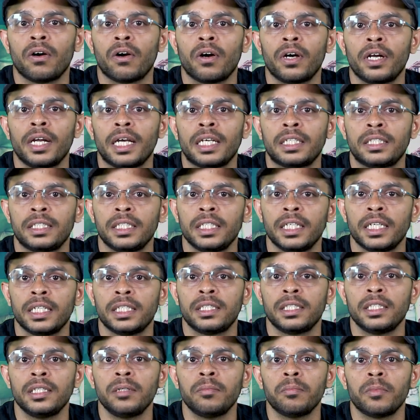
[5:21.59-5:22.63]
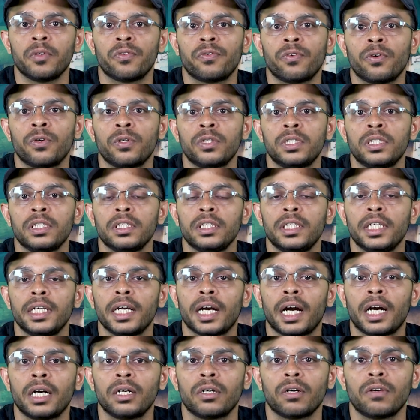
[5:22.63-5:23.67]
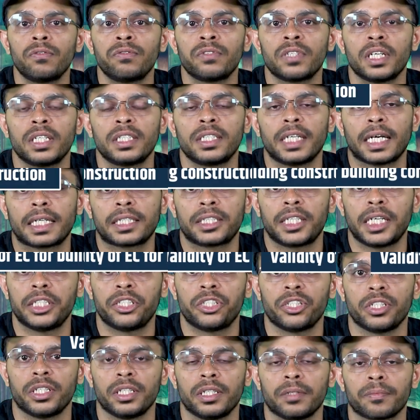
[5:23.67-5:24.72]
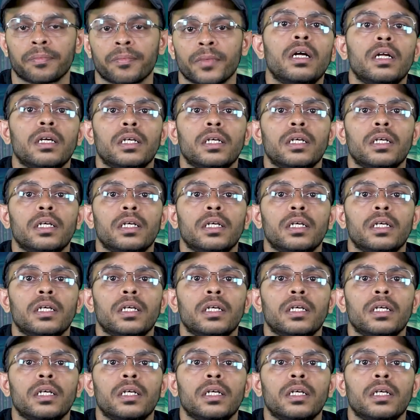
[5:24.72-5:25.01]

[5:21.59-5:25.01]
or SEAC before the grant of such extension.